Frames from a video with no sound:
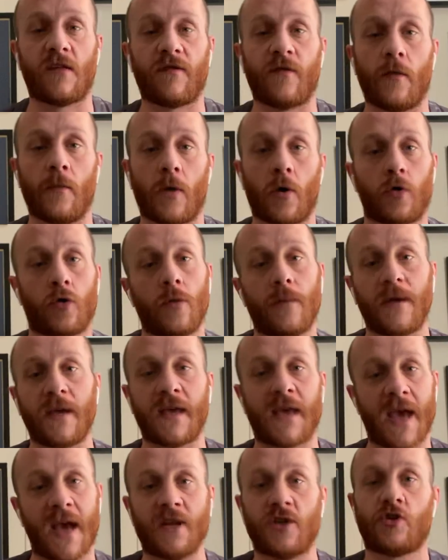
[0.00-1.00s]
football club
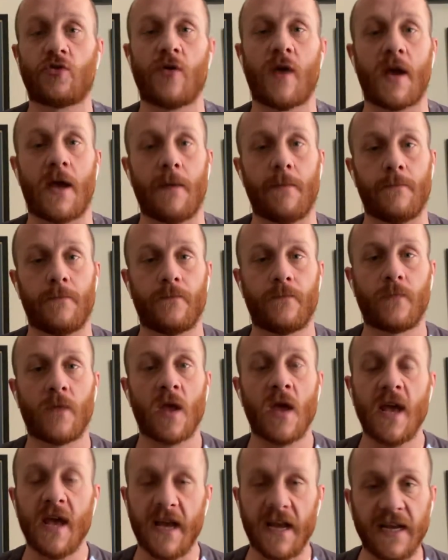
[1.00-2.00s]
and get straight in.
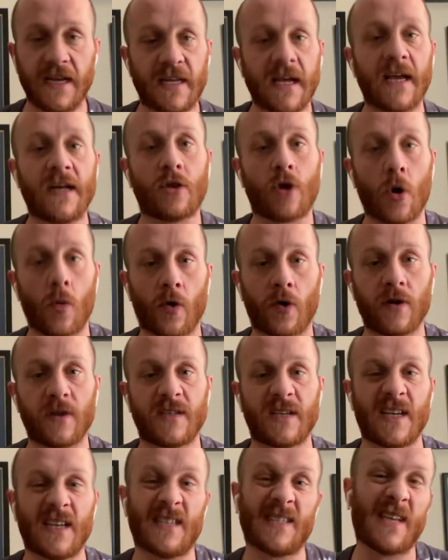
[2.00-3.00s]
He did go on to
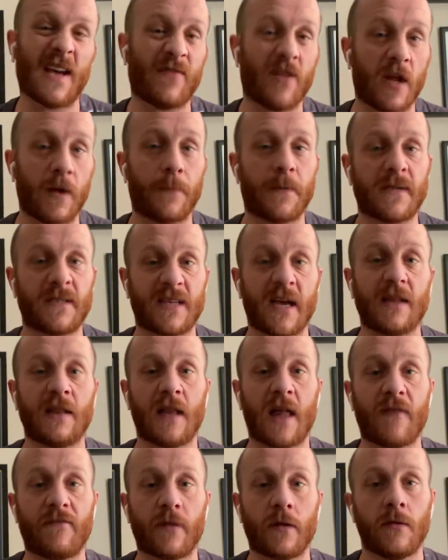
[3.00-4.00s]
say 70%
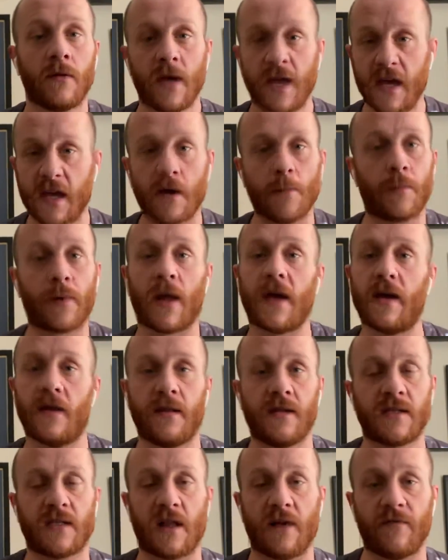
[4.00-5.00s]
level, he can play at
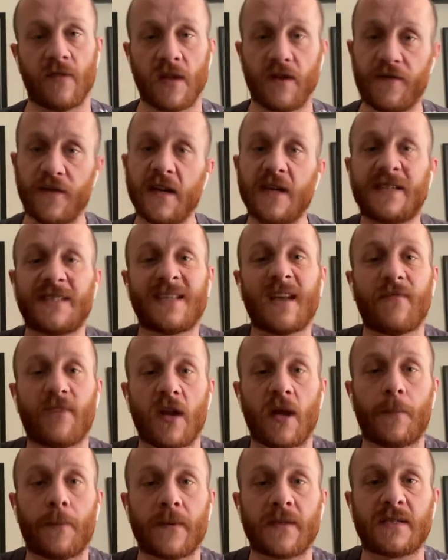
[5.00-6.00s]
this level. If he's
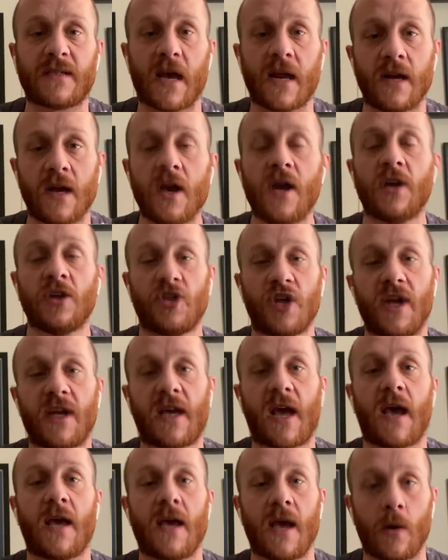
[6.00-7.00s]
70%,
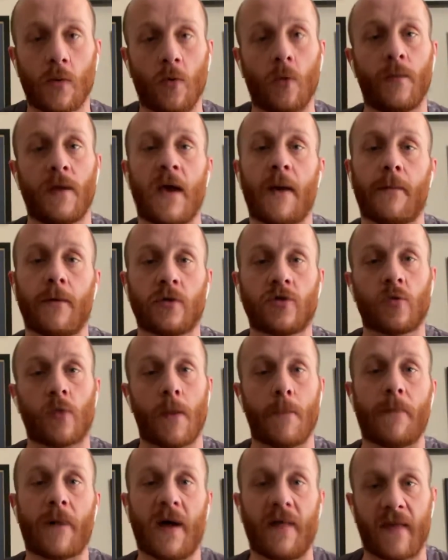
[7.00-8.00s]
JKA will be able to
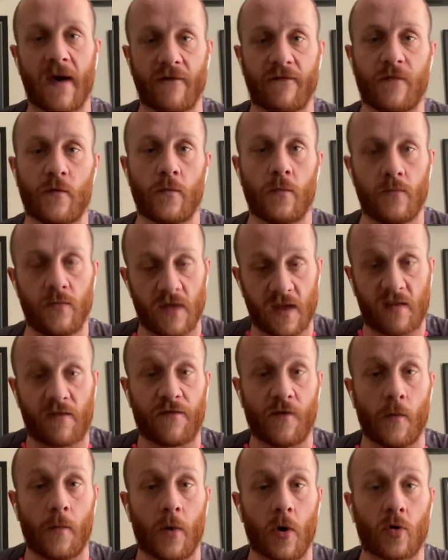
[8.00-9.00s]
impact this
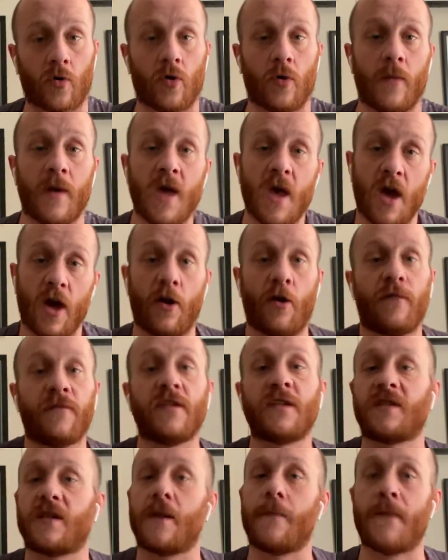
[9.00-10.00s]
football club. And
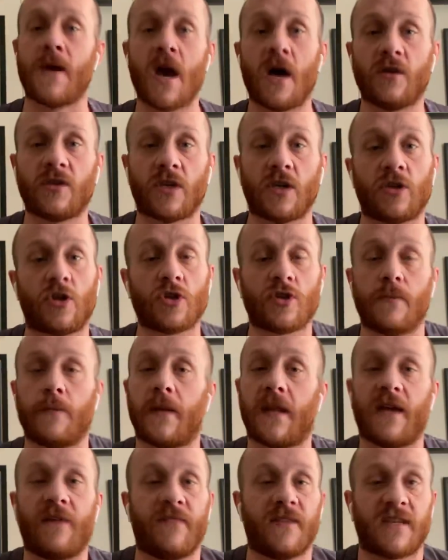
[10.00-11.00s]
obviously Bielsa doesn't
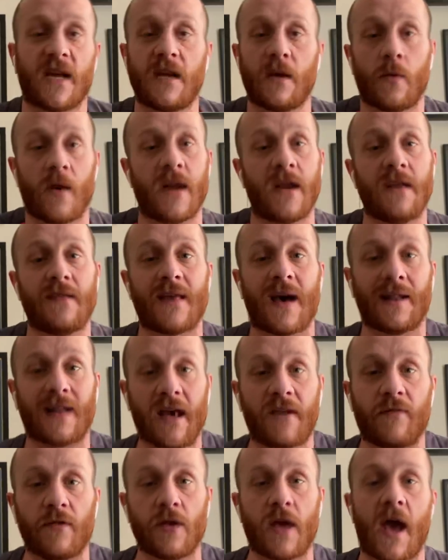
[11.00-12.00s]
believe he's anywhere near that
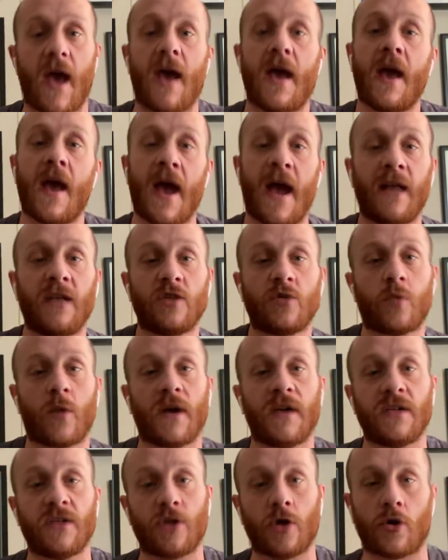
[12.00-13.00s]
level yet, hence
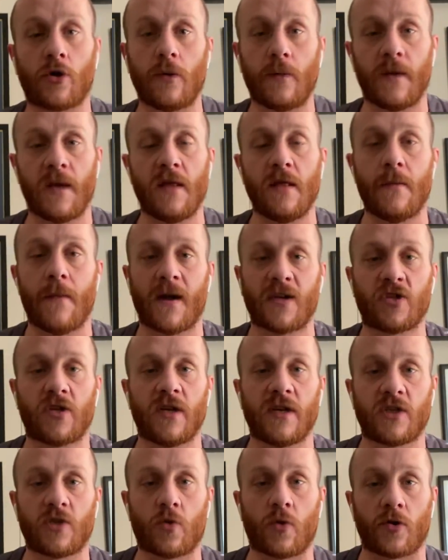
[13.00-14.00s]
why he's not going to be in the
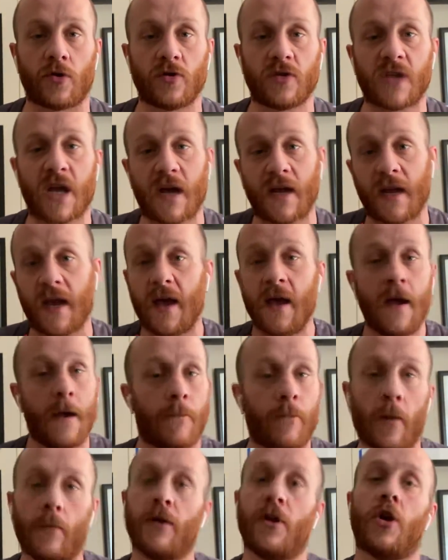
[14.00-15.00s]
matchday squad on Saturday,
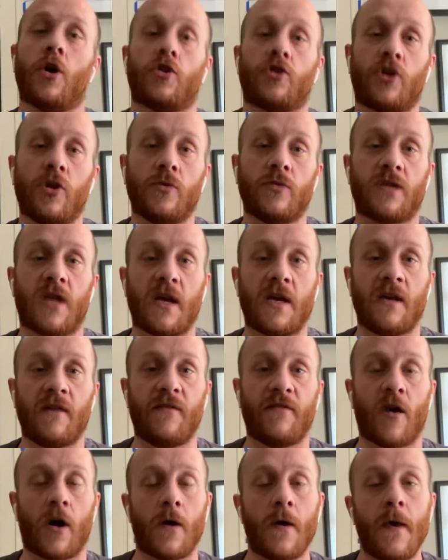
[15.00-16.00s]
probably not Tuesday
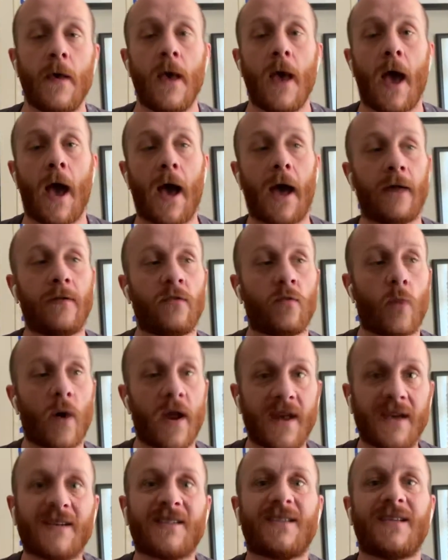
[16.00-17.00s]
either. And
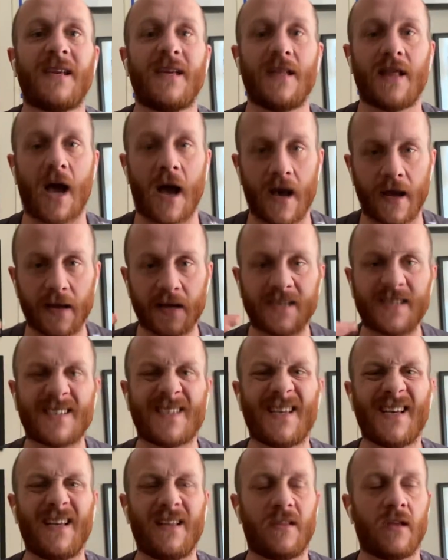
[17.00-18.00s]
when I see that, and I
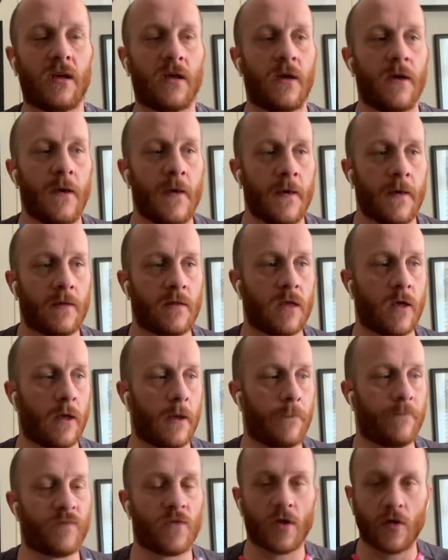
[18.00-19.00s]
see
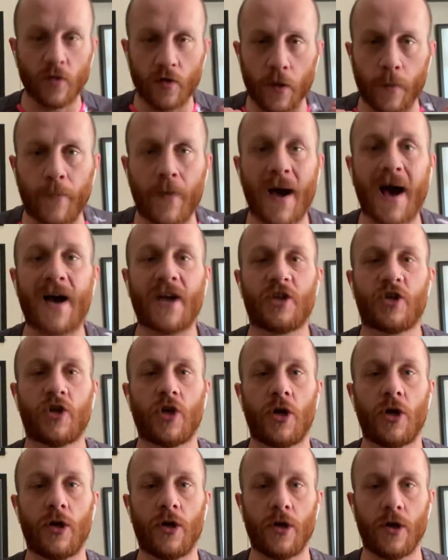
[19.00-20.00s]
the
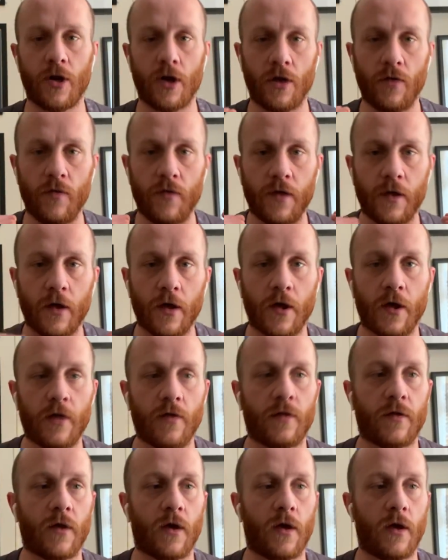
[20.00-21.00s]
passion and
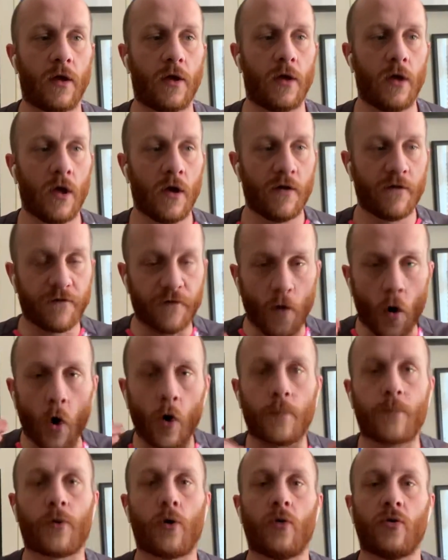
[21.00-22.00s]
the
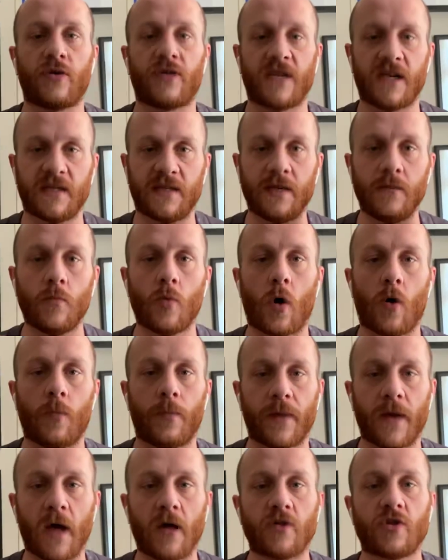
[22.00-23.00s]
thought process in what
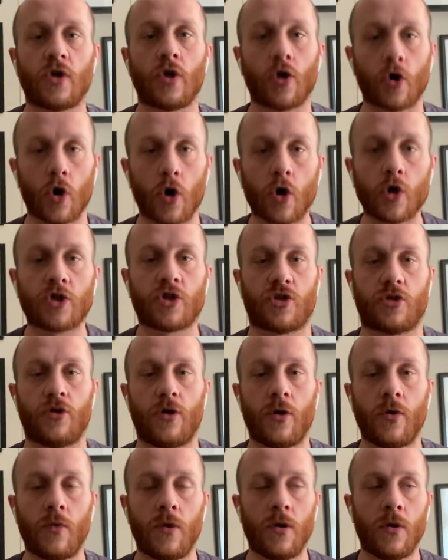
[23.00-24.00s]
Bielsa goes
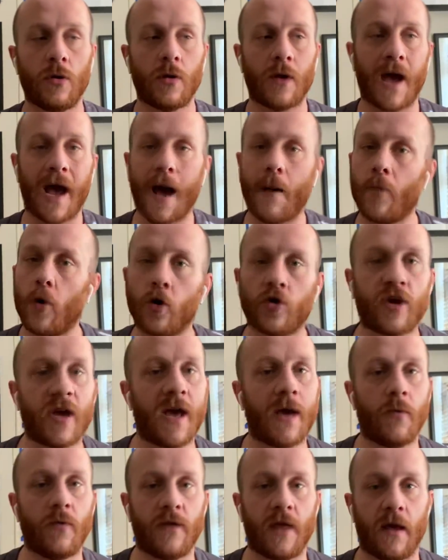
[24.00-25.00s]
through, I'm
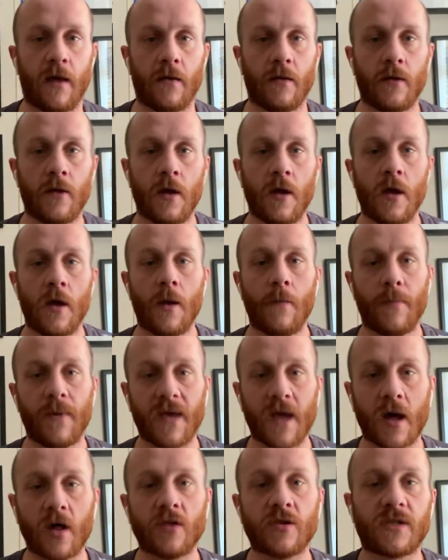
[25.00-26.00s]
okay with it.
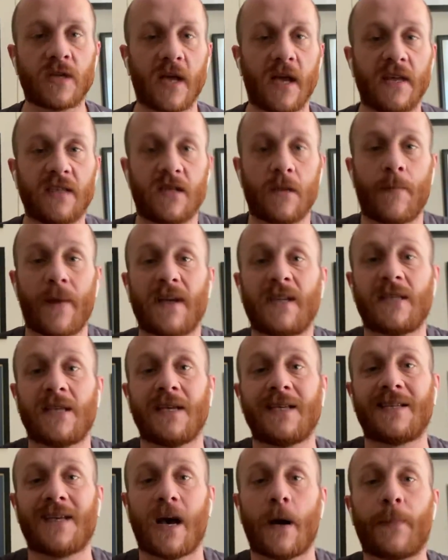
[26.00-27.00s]
Bielsa is the best
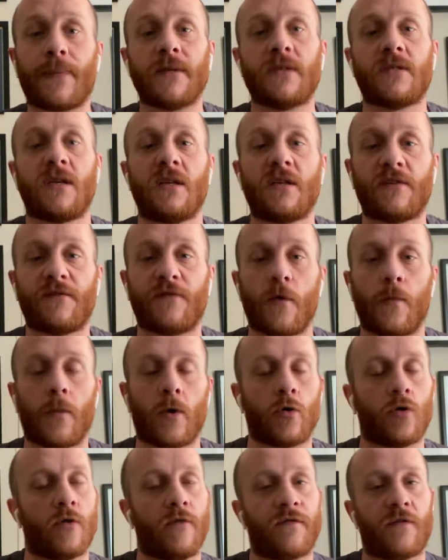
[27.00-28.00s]
thing to happen to this
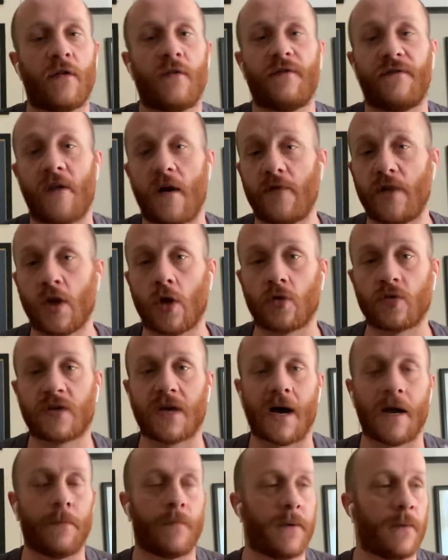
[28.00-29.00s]
football club for a very long
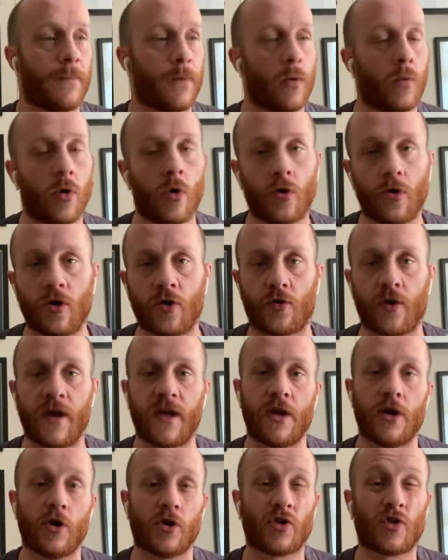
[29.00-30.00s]
time. People won't
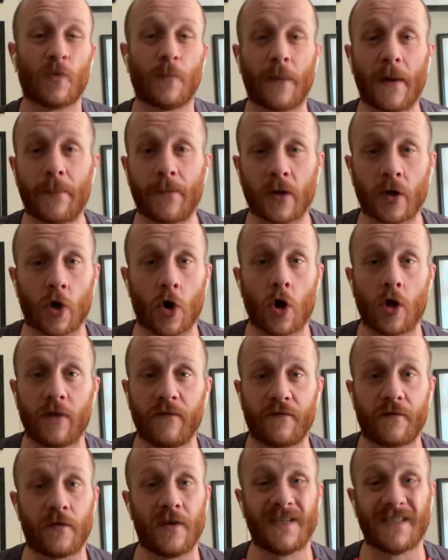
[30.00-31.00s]
agree, some people are
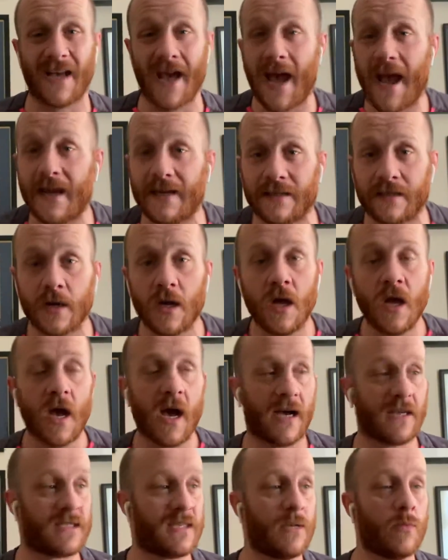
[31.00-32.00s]
calling for his head.
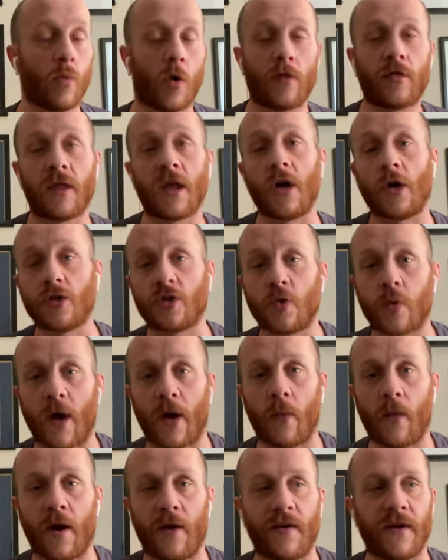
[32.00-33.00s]
I seen one thing on
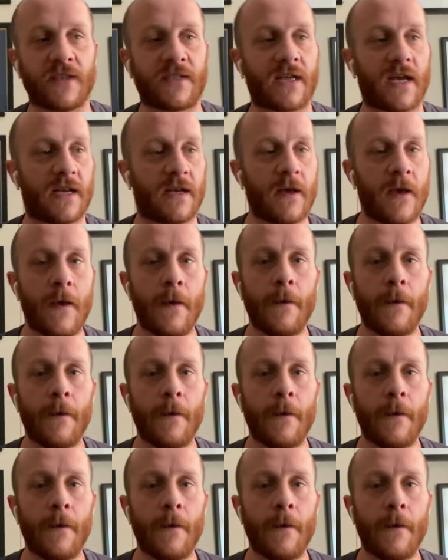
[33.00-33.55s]
Twitter where it said,